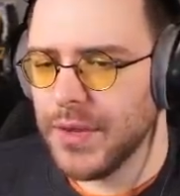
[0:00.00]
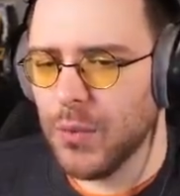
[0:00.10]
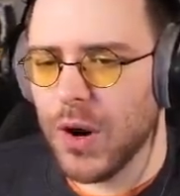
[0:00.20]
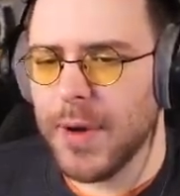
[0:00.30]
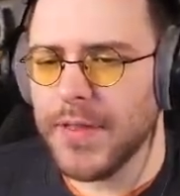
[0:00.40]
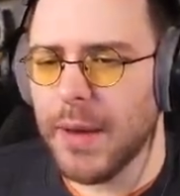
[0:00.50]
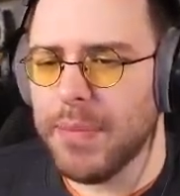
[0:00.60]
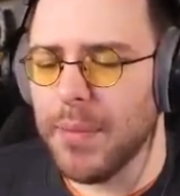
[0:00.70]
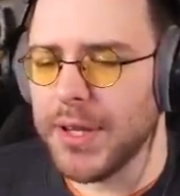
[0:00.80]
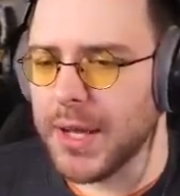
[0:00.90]
What about that
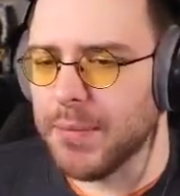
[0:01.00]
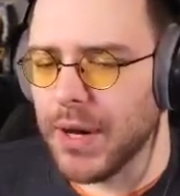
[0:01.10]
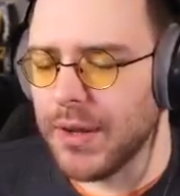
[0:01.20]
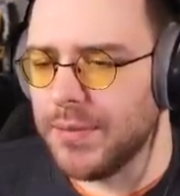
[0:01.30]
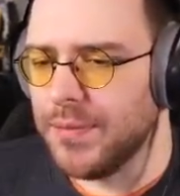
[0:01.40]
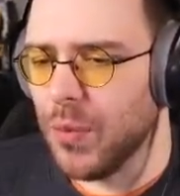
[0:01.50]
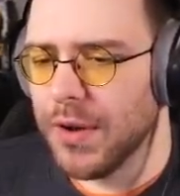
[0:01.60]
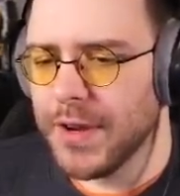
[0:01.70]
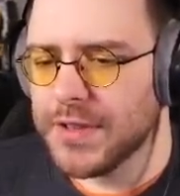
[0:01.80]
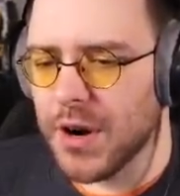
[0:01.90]
bubbling bud? What
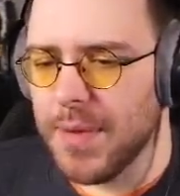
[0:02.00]
if I start